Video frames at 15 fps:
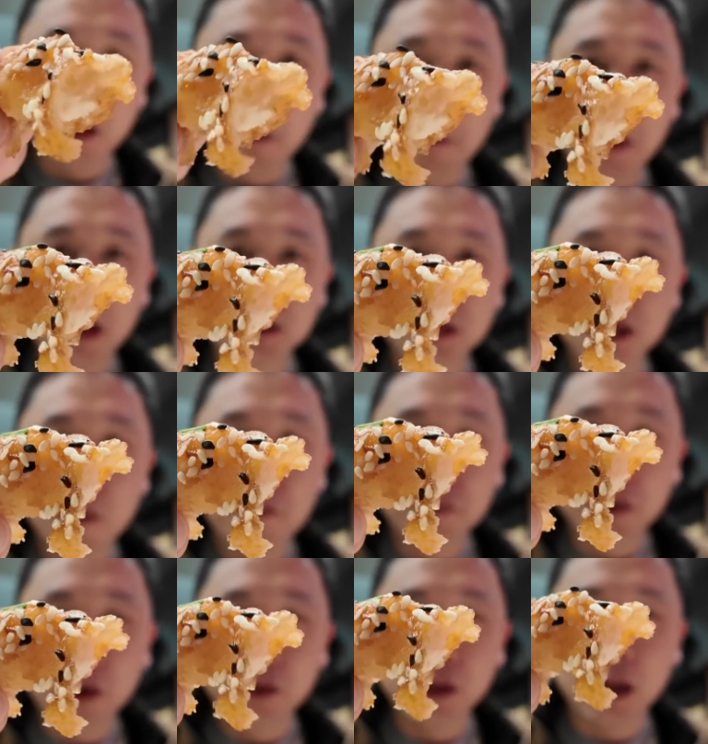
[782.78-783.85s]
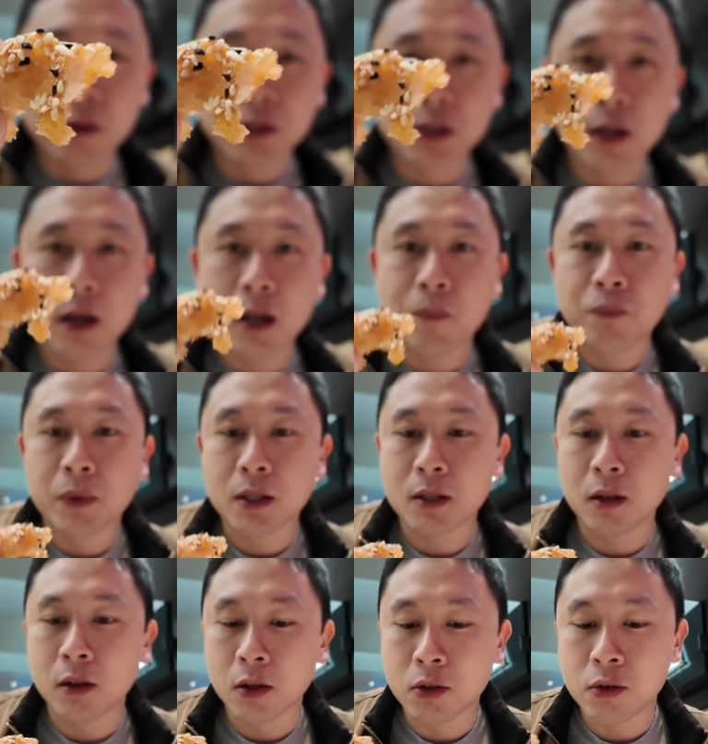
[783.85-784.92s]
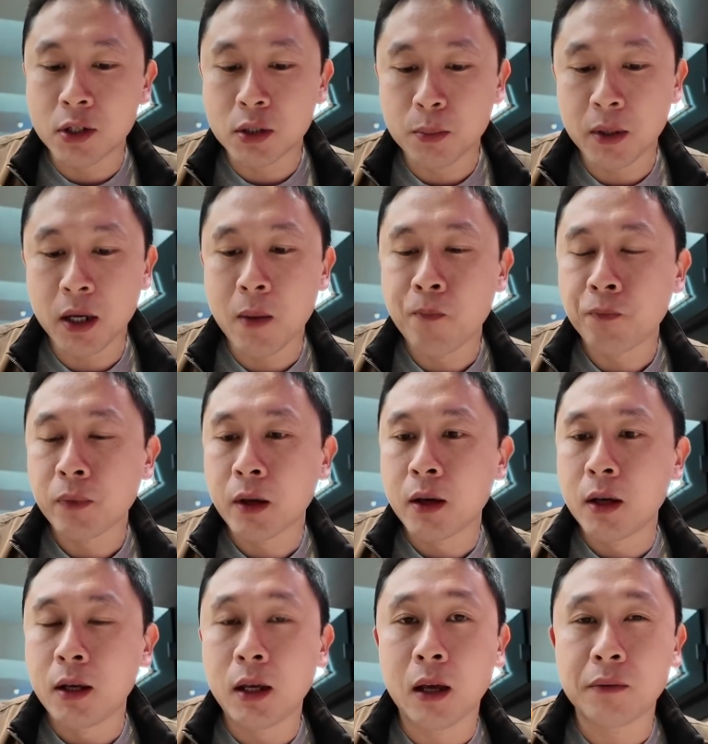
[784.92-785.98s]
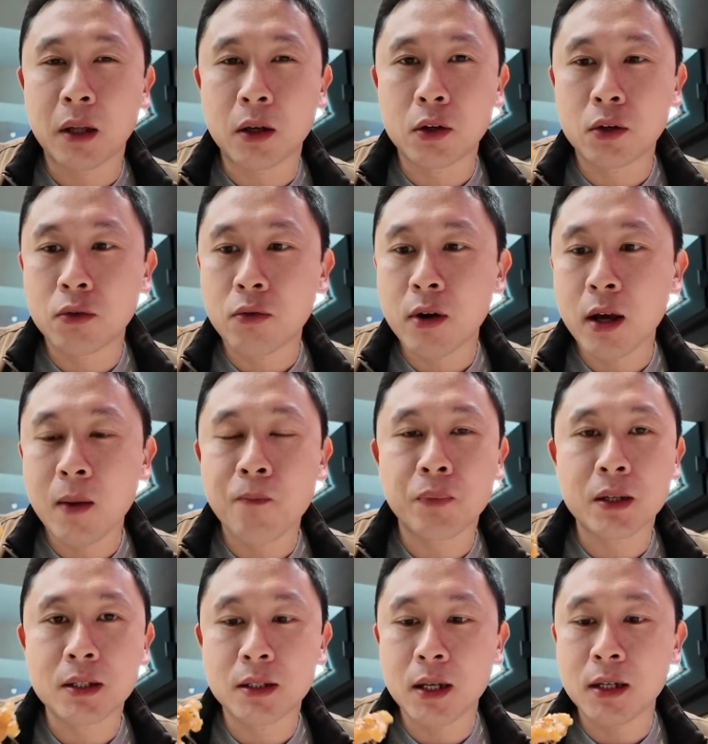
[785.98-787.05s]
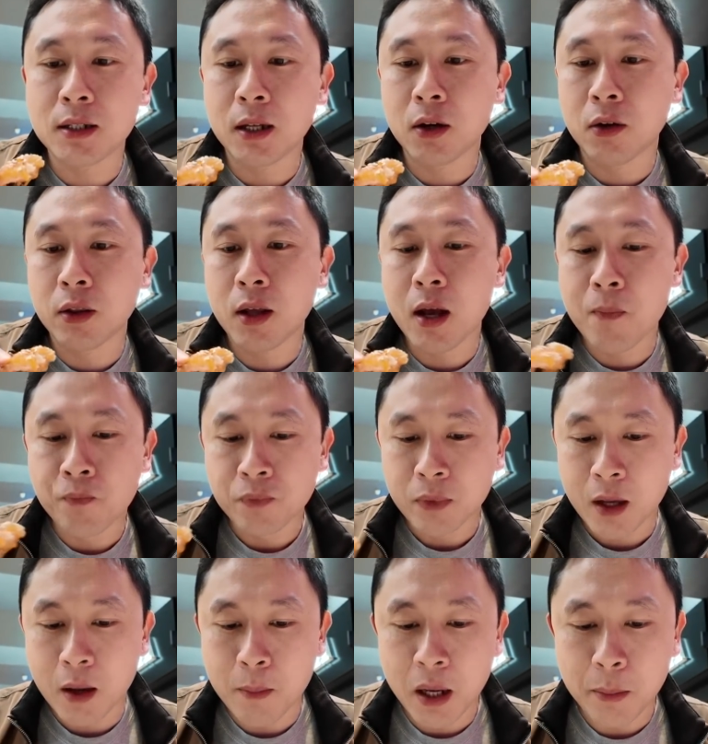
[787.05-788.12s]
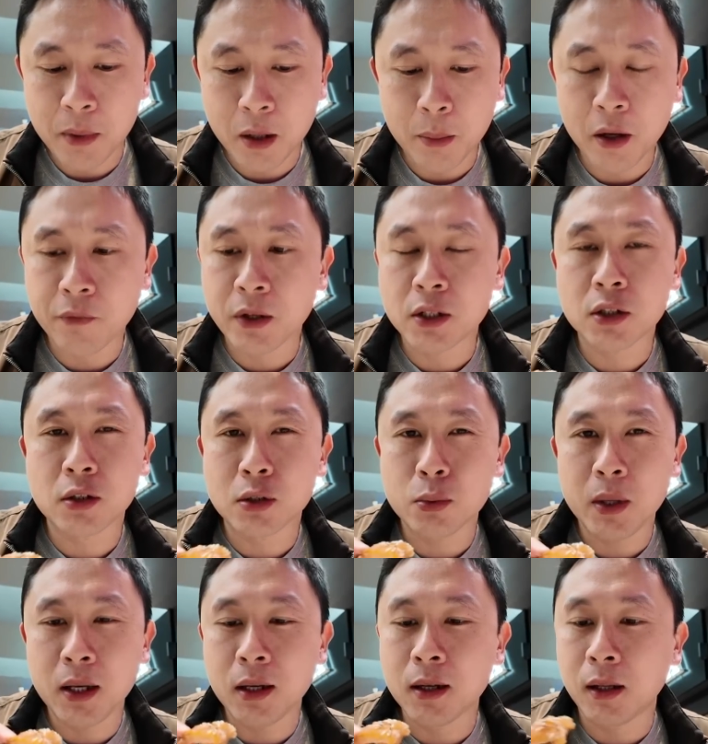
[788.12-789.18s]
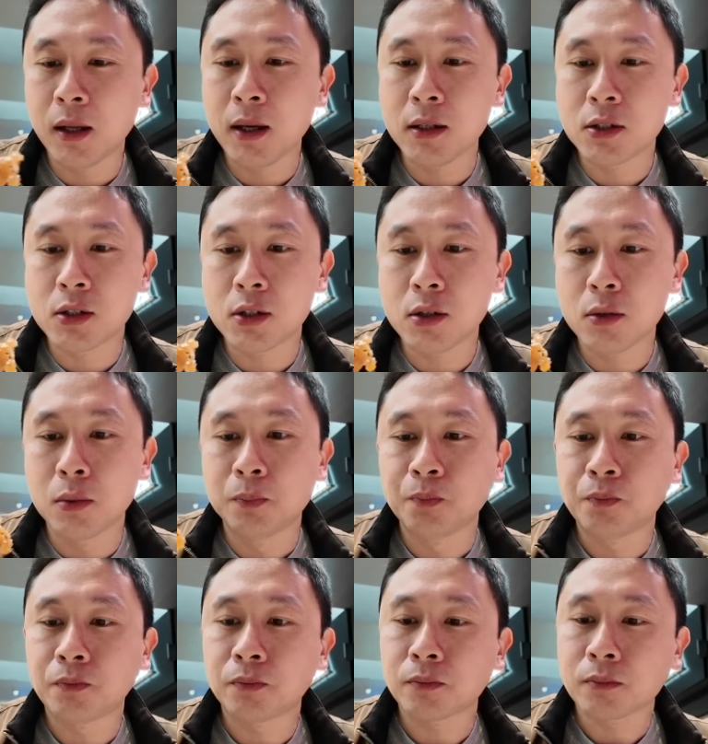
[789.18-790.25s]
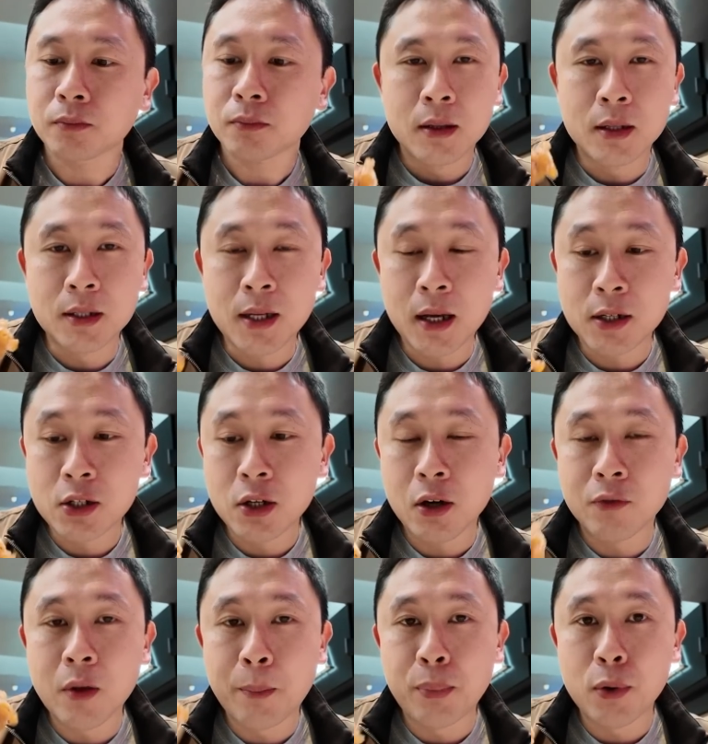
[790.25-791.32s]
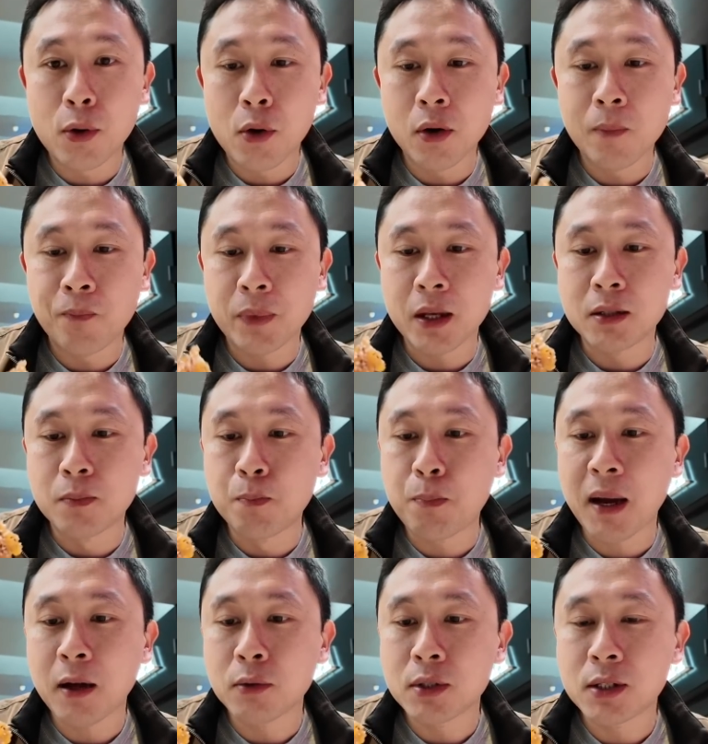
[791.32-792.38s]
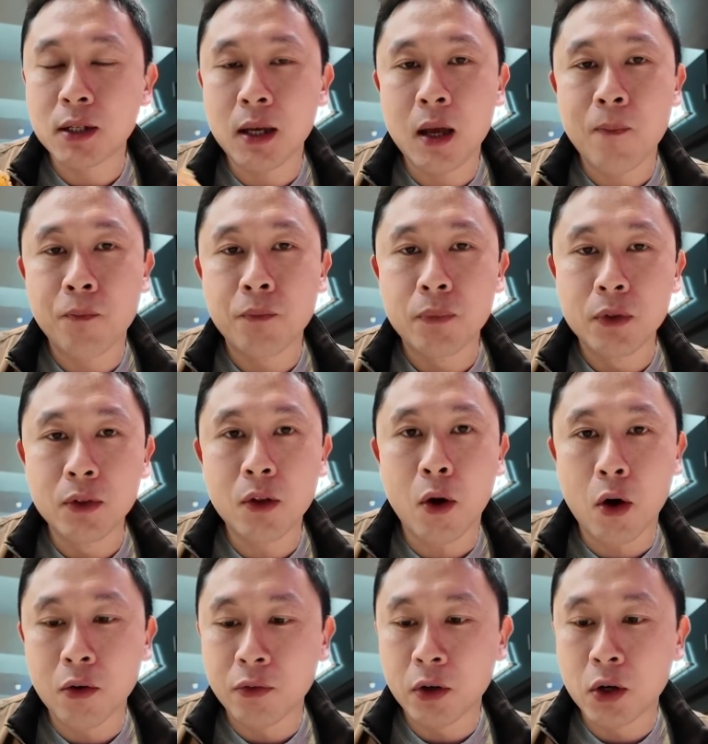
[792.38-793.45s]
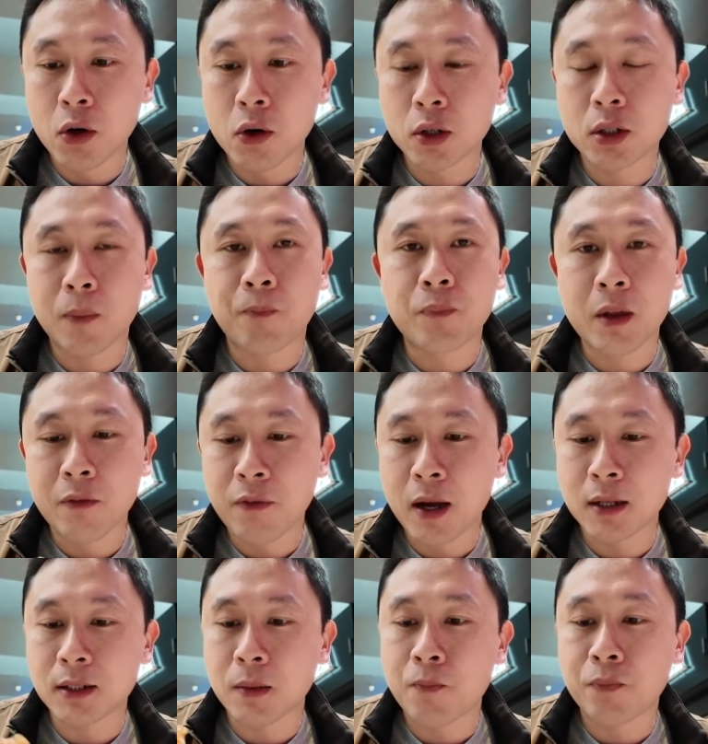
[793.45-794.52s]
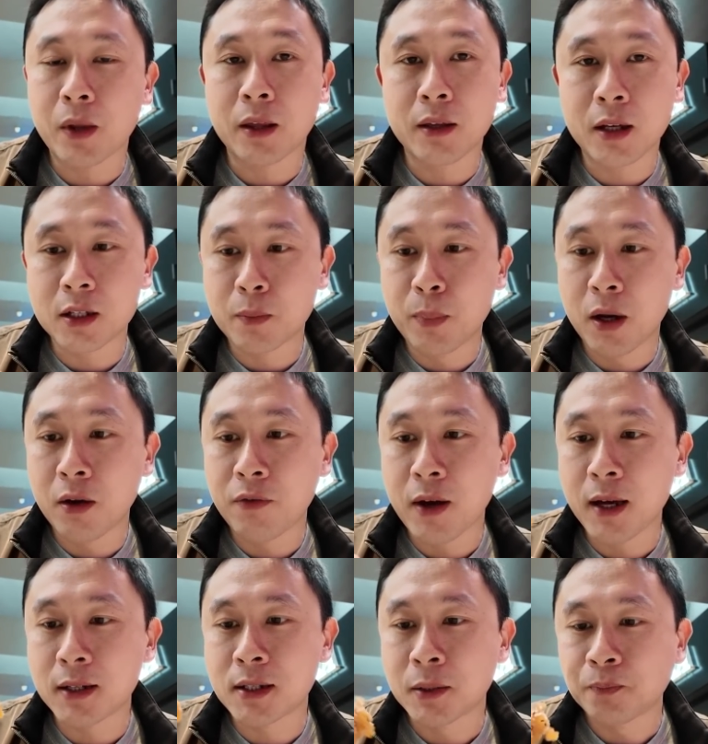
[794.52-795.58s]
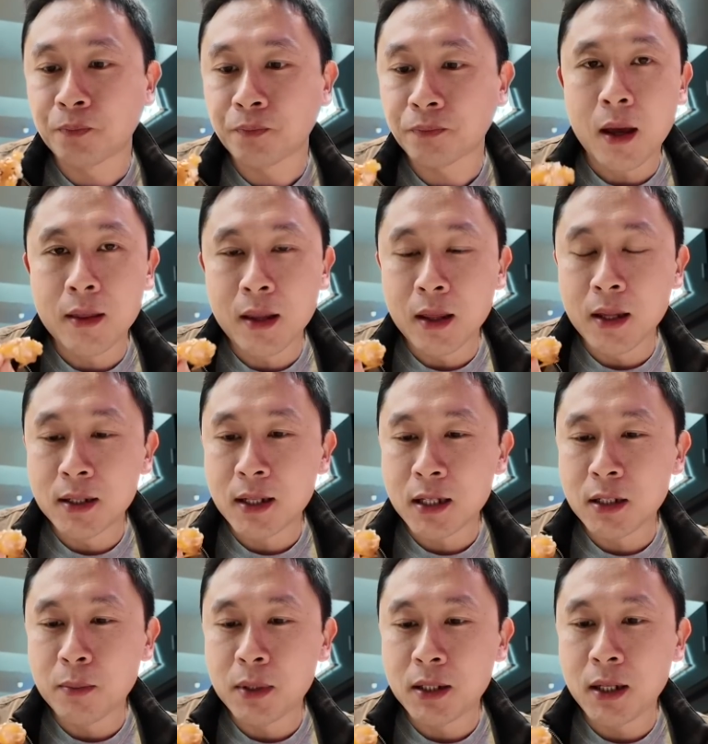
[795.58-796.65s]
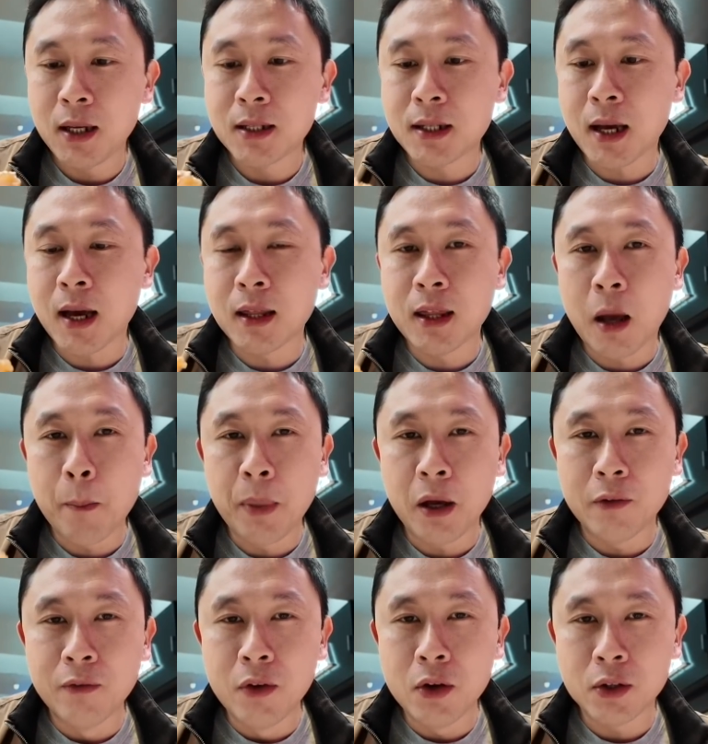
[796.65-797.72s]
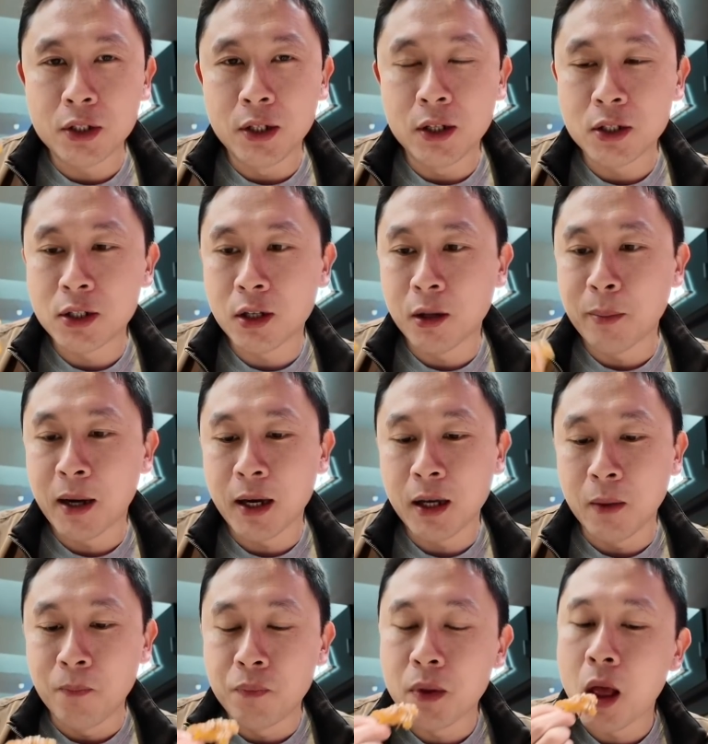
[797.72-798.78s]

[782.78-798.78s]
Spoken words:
the batter on the outside, it's a little crispy, you have that great seasoning on there, and maybe a bit of a sweet glaze too. The texture of the prawn is bouncy, not overcooked. In fact, I think it's perfect. And then the sesame seeds add that bit of nuttiness to the bite.